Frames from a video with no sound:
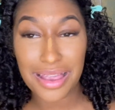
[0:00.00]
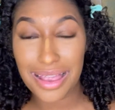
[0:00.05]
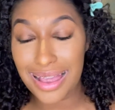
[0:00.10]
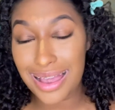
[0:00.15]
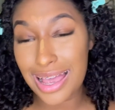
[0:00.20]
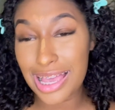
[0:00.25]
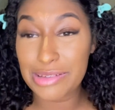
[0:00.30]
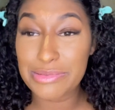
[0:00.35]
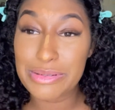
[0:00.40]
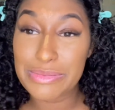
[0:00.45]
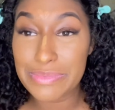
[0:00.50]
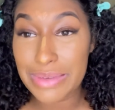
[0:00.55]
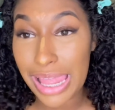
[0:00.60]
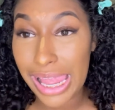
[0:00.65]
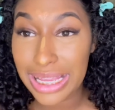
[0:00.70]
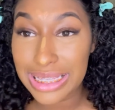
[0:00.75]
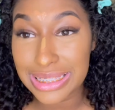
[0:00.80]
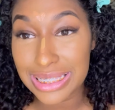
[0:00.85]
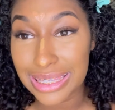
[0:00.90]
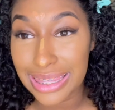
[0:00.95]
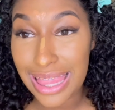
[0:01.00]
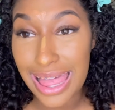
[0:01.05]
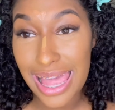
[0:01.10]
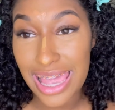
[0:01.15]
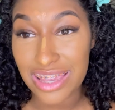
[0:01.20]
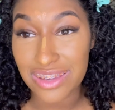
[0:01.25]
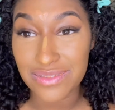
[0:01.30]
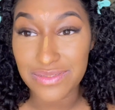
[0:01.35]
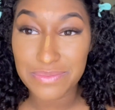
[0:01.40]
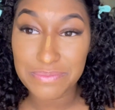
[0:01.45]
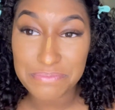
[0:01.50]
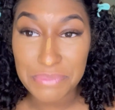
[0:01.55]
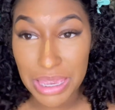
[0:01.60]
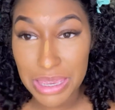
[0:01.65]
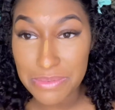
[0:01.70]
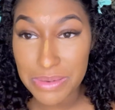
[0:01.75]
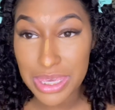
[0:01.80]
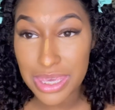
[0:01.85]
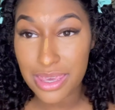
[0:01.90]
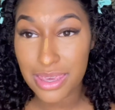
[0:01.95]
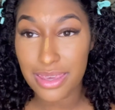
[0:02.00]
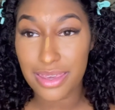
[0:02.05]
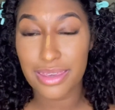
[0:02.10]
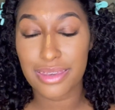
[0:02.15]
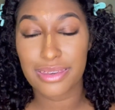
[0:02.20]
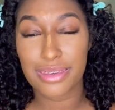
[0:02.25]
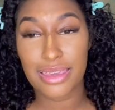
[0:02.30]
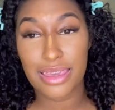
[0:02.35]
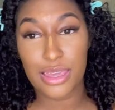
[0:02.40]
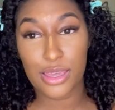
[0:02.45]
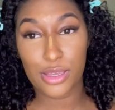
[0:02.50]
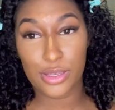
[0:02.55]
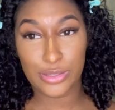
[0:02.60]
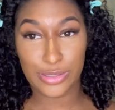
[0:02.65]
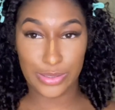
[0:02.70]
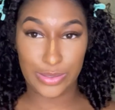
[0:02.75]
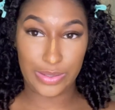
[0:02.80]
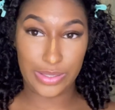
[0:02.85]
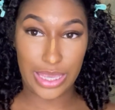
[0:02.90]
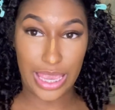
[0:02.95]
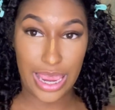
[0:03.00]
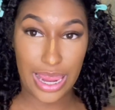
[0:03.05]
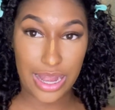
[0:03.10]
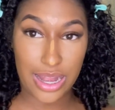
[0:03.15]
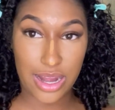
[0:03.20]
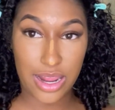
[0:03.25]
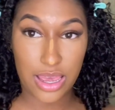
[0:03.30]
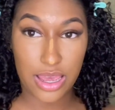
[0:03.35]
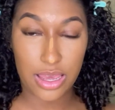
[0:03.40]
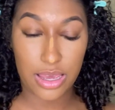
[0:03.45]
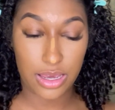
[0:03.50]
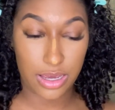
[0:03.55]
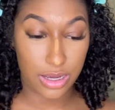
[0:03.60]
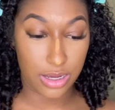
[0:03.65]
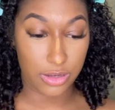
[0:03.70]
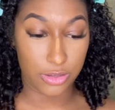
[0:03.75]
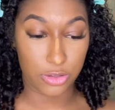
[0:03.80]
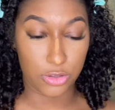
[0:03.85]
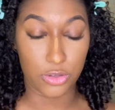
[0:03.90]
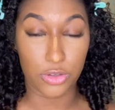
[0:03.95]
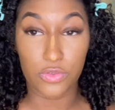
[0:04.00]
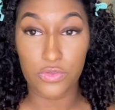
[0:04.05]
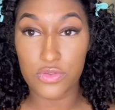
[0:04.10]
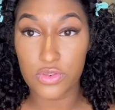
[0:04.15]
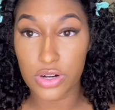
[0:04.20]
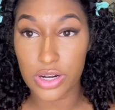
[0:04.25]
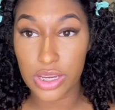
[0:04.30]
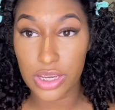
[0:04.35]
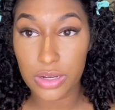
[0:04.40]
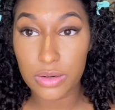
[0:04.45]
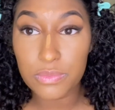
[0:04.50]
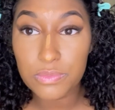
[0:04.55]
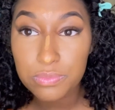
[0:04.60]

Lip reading: Coming back to life, baby. So then do the forehead.